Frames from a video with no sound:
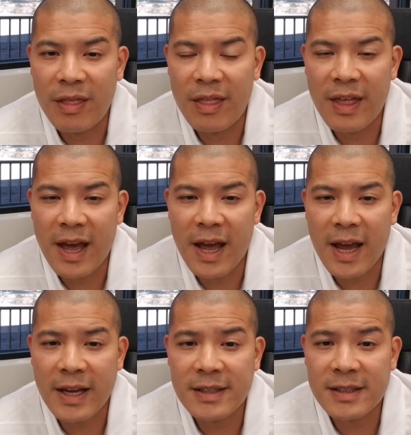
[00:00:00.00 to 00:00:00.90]

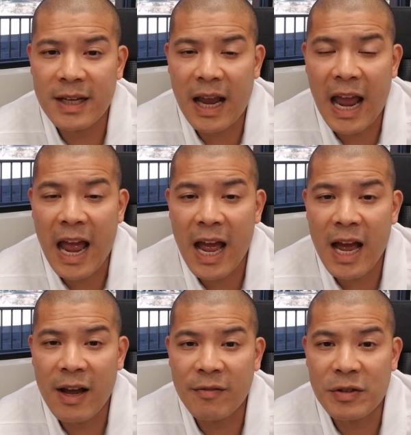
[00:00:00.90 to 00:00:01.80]
that
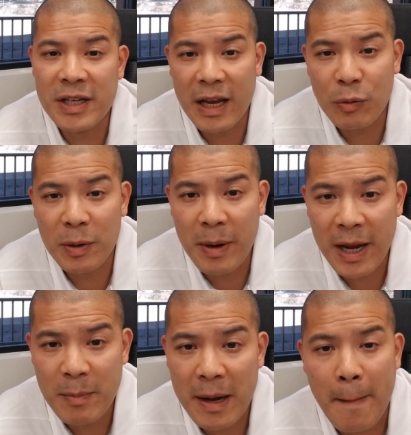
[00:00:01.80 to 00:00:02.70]
have debt
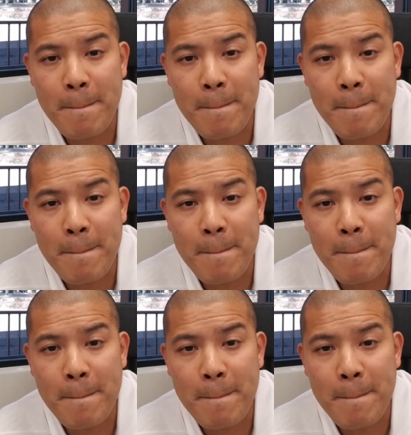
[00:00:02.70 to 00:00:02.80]
repayment